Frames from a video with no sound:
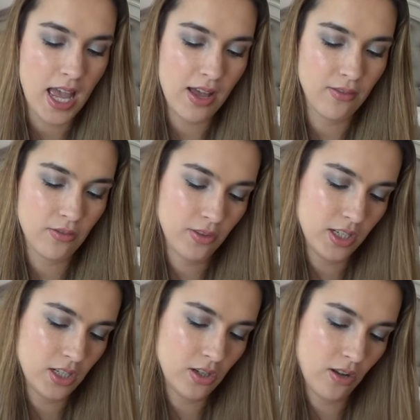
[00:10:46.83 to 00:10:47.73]
Haven't
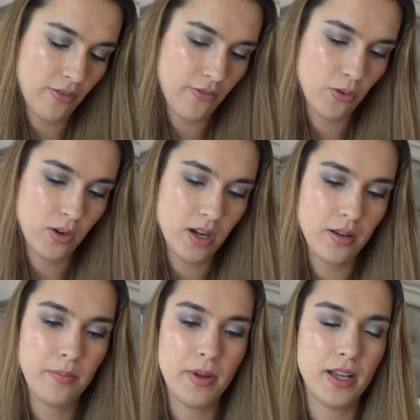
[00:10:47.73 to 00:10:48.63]
reached for
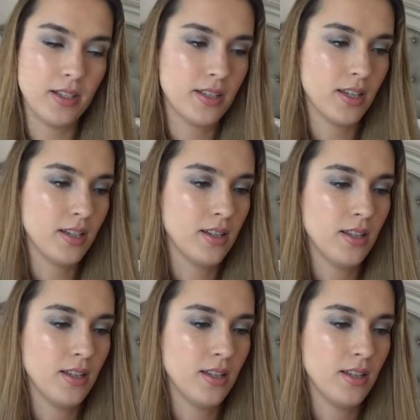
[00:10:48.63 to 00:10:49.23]
it, but